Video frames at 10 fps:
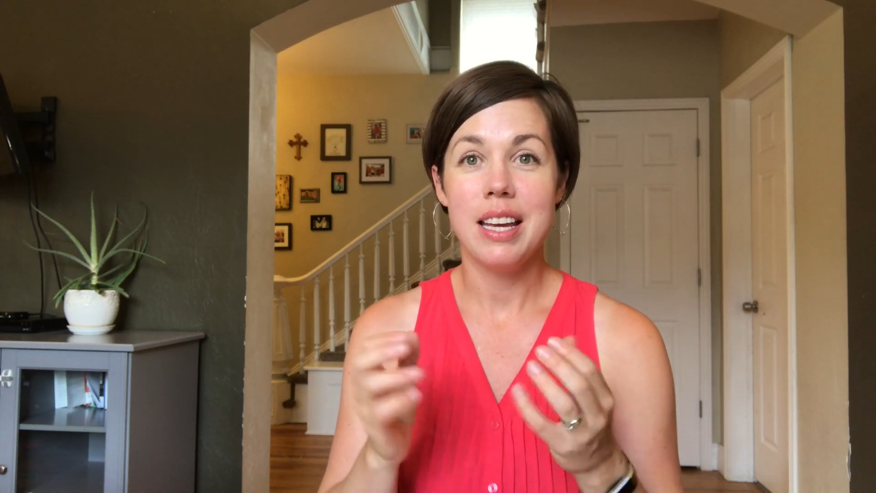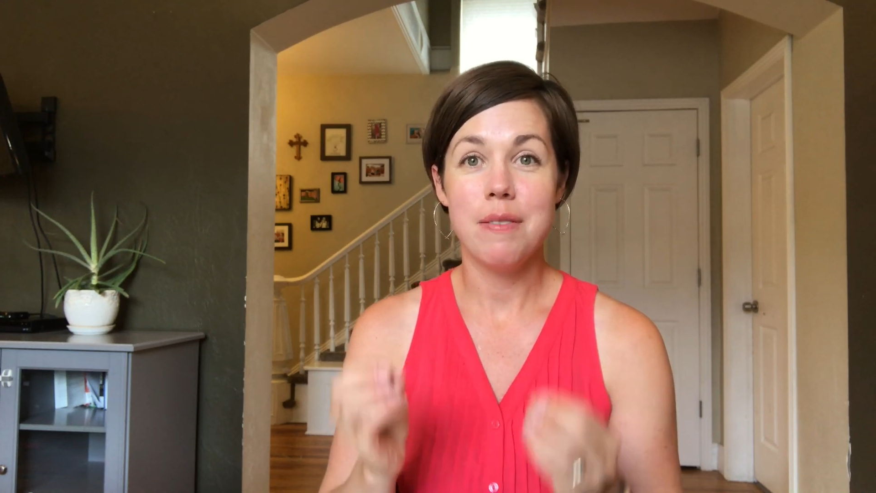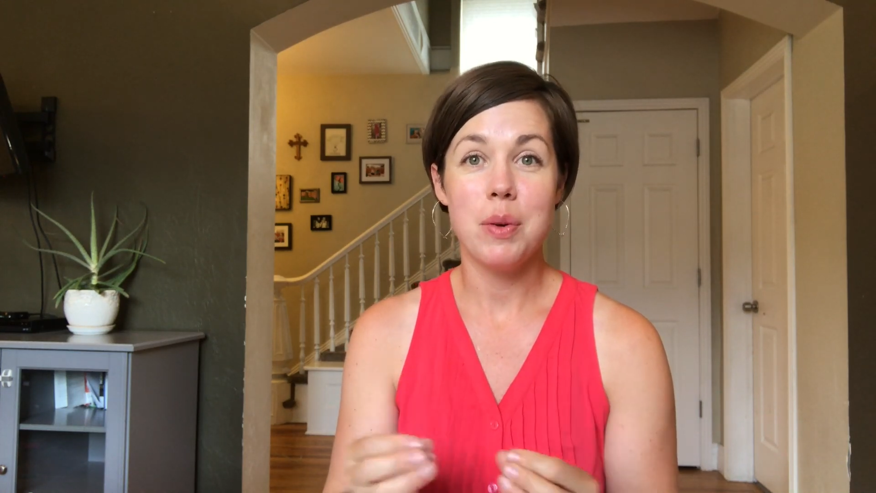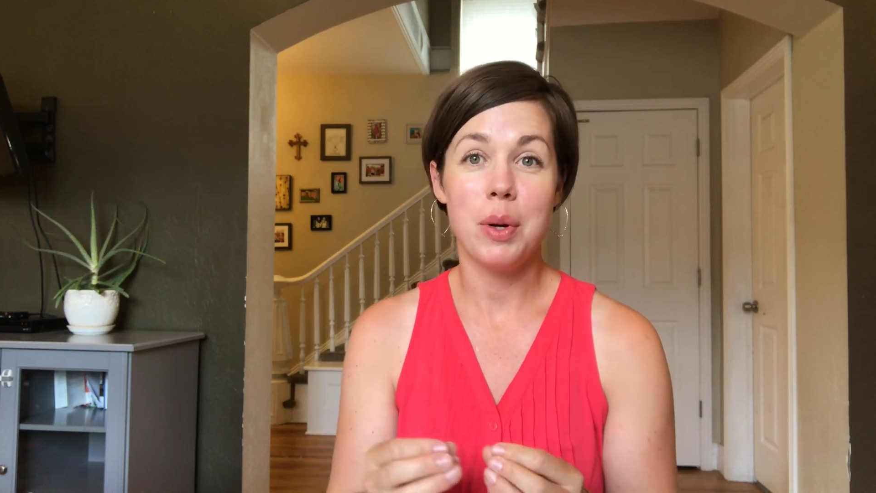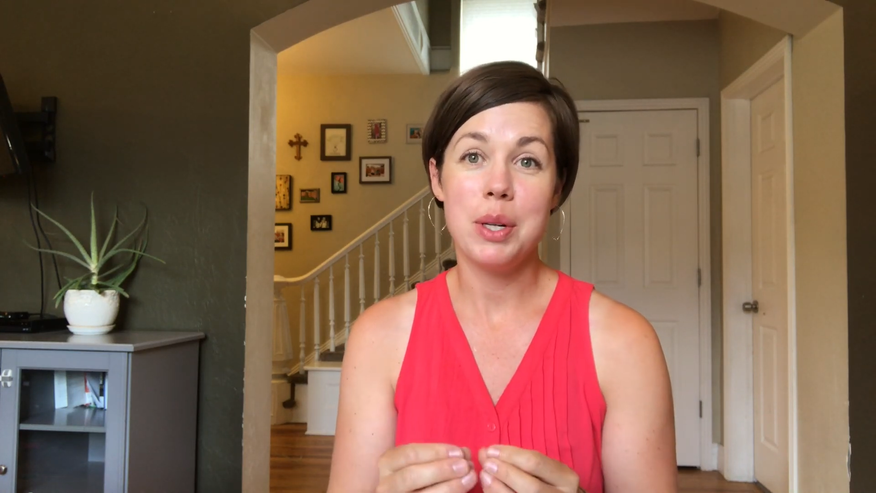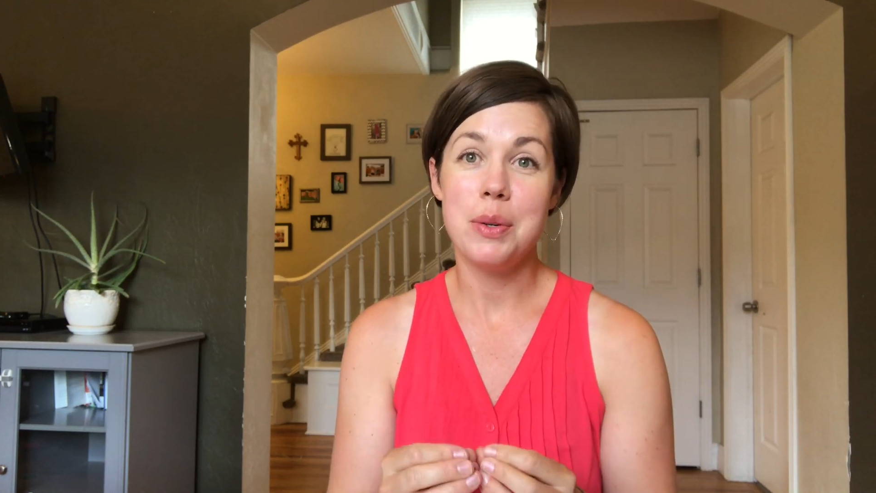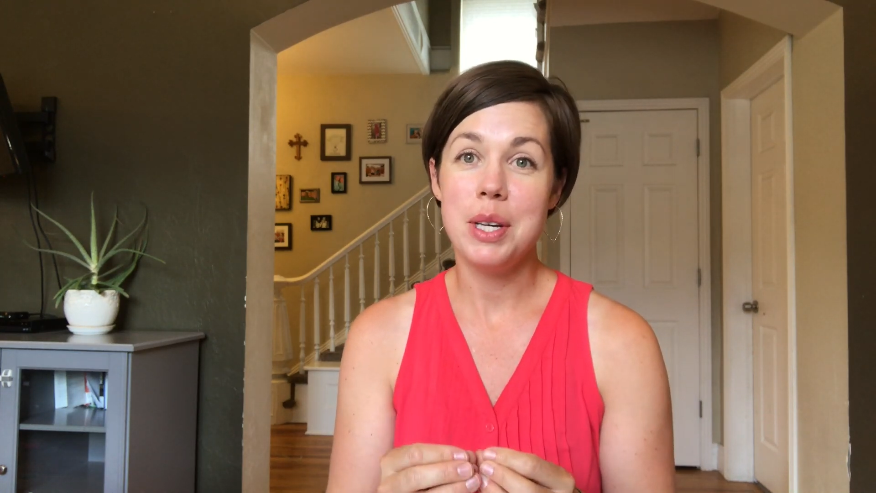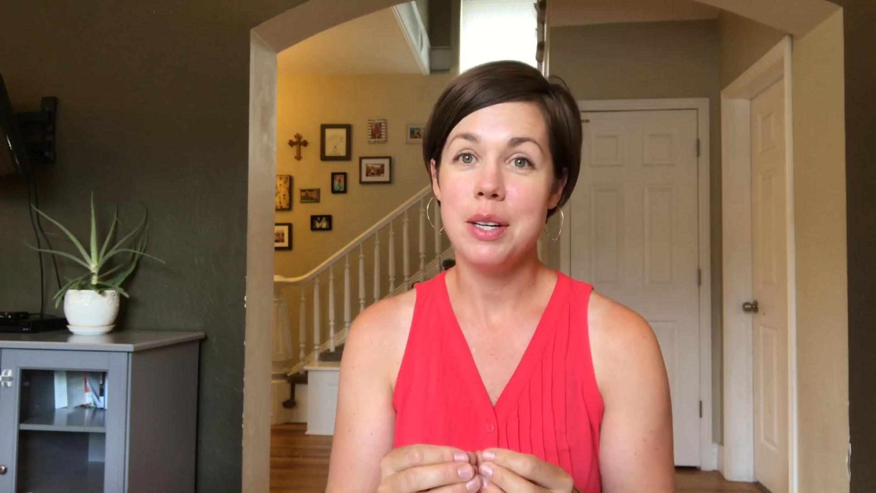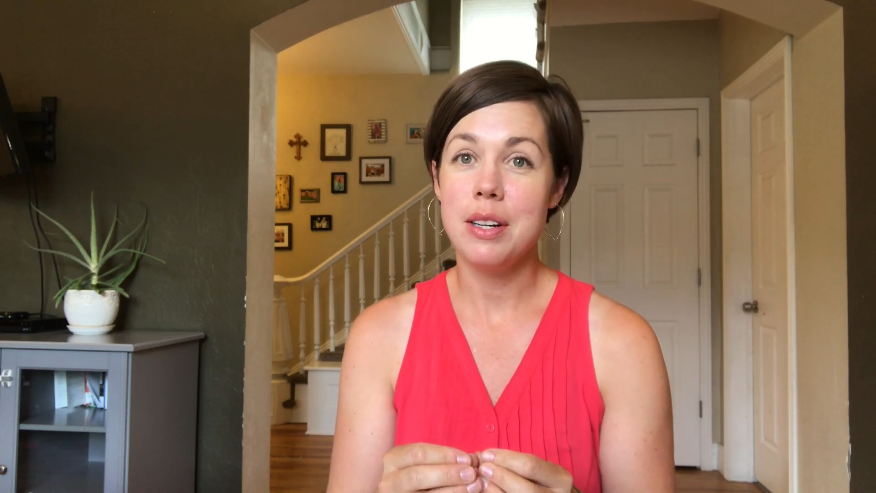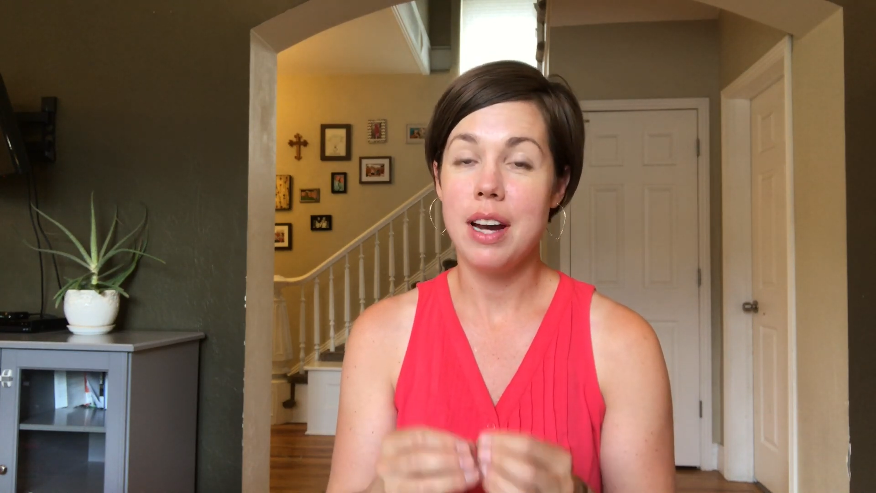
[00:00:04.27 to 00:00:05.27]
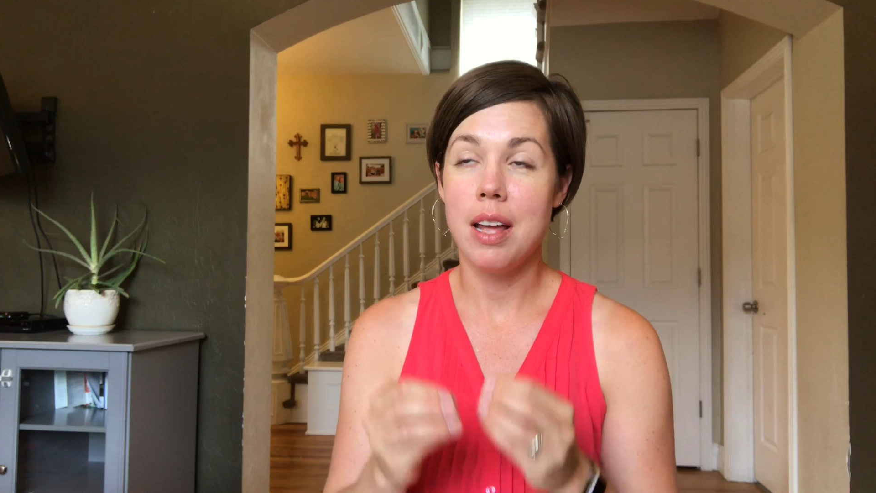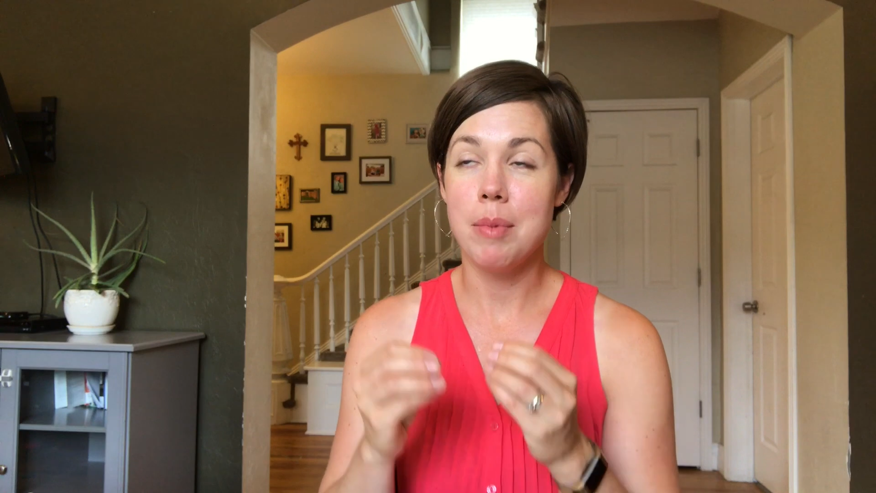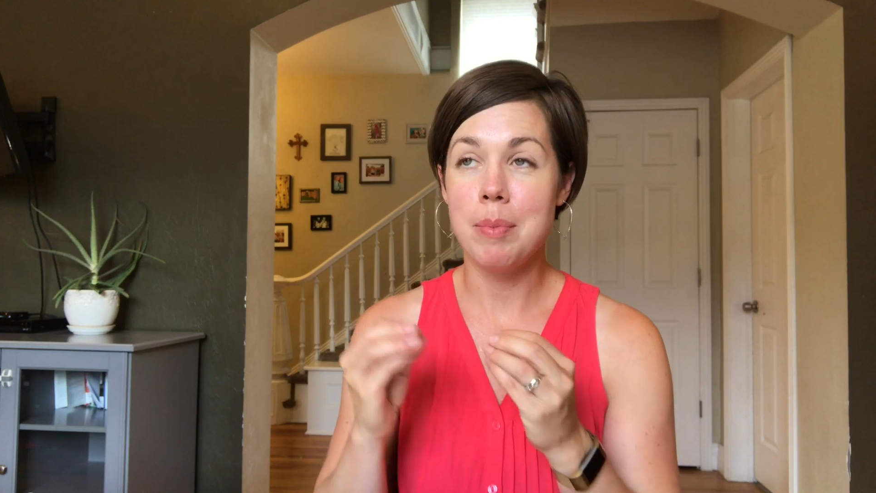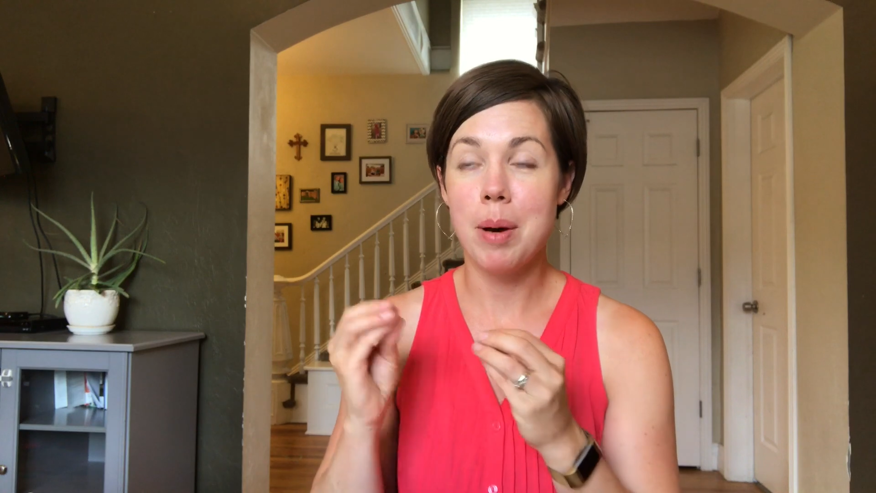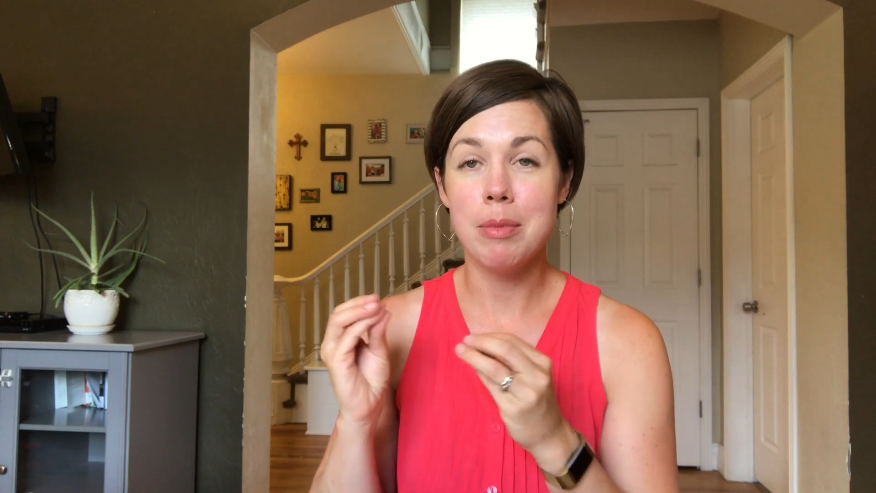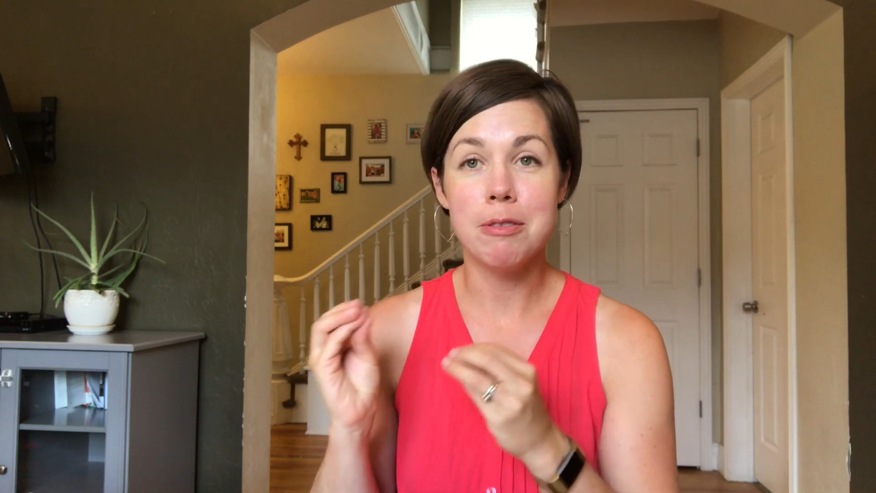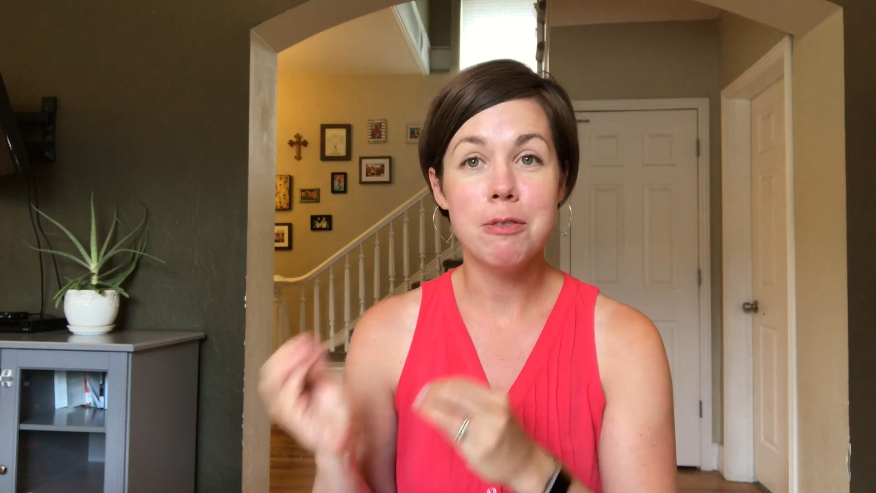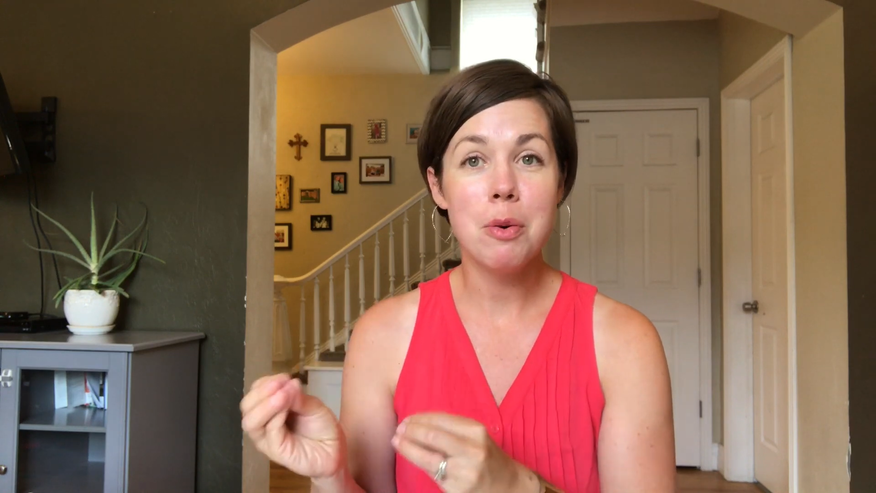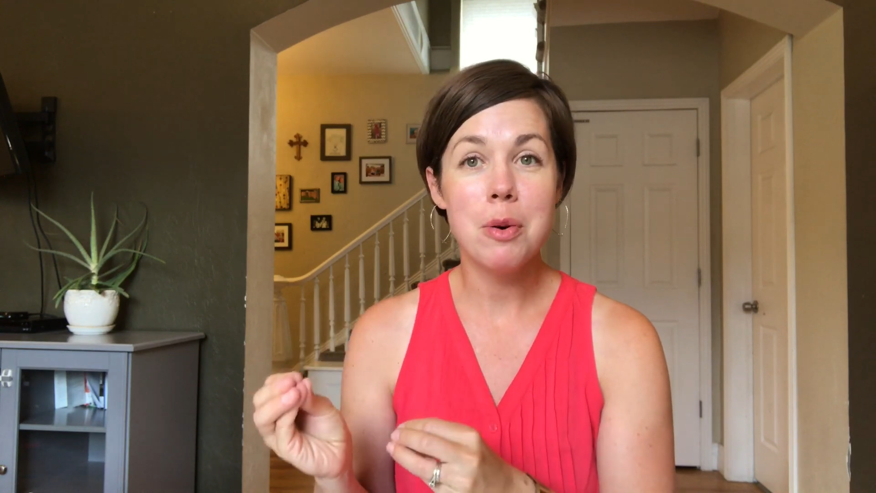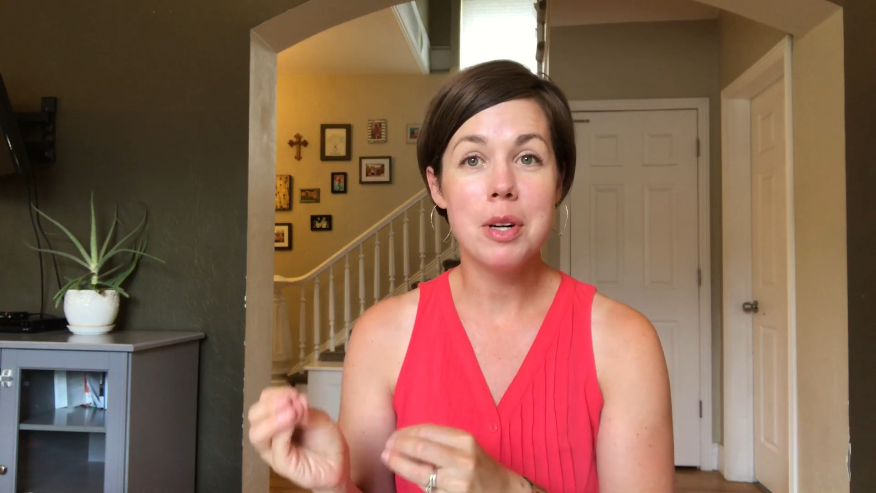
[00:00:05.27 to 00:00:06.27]
If you are new here, I am a mom of
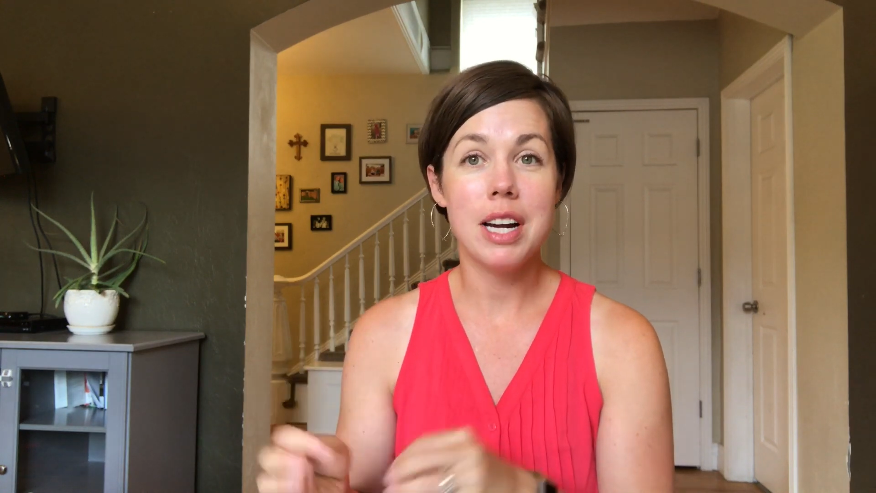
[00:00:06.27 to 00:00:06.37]
four.